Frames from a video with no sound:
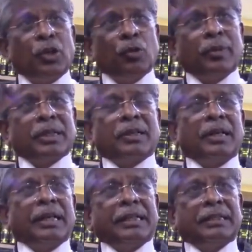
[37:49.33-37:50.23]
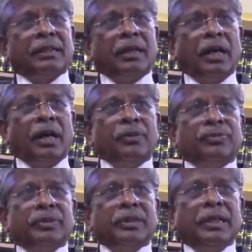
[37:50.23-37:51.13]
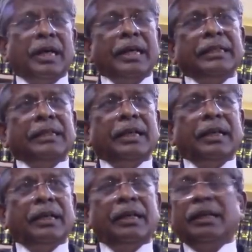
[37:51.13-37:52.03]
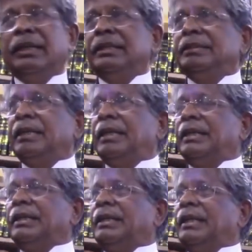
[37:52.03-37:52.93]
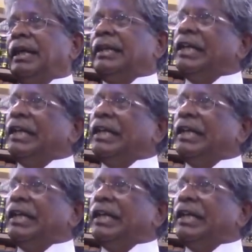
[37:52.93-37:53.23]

human conduct of the, uh, an